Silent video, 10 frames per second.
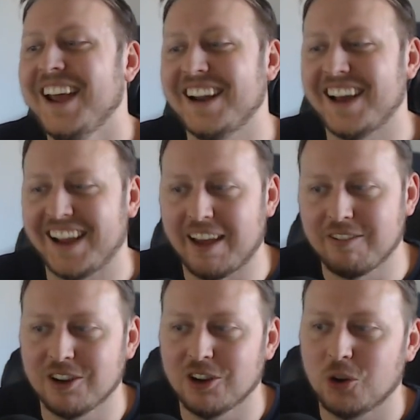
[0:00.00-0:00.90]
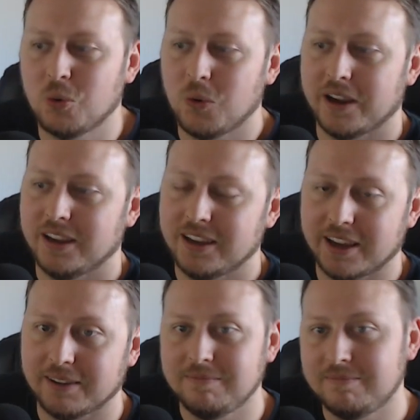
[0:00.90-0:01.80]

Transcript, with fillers: and I haven't quite yet